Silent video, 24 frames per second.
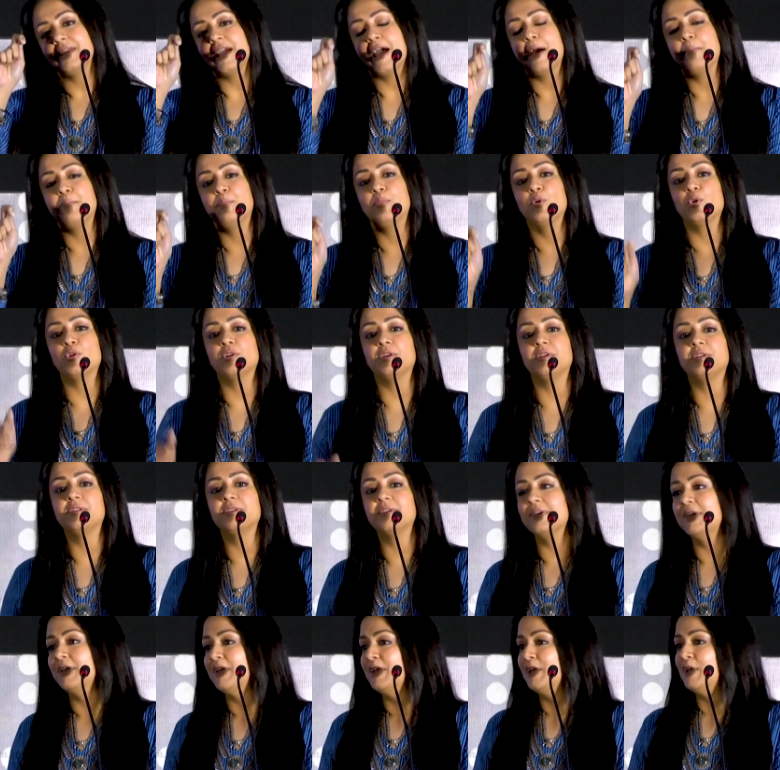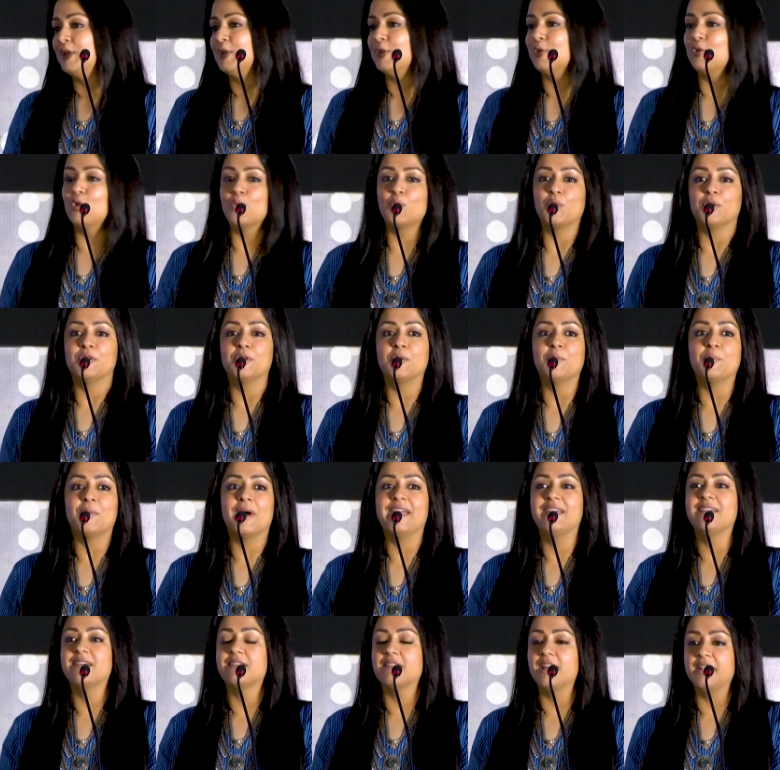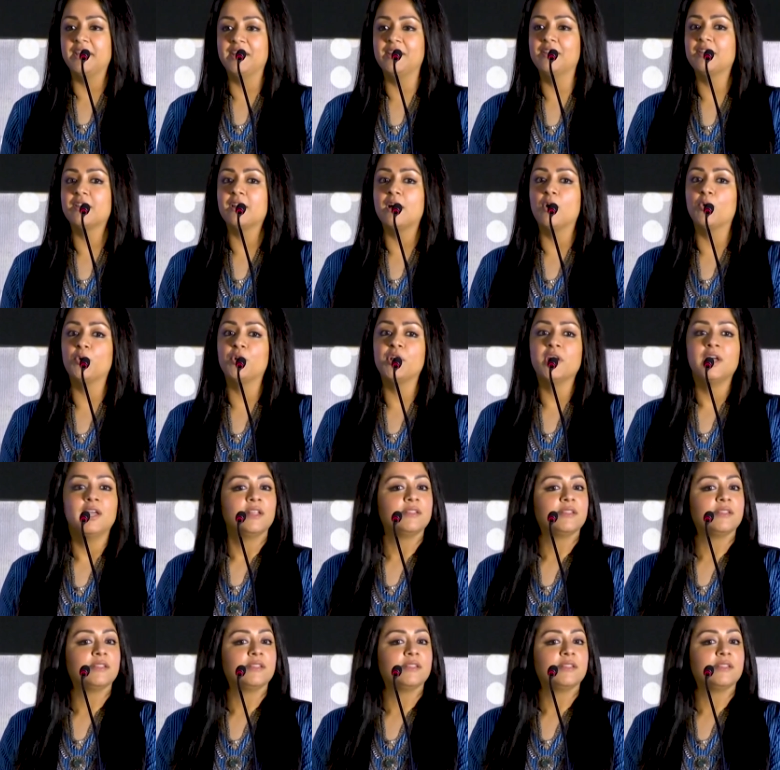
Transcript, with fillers: cap potutu, you know, with the mic running around.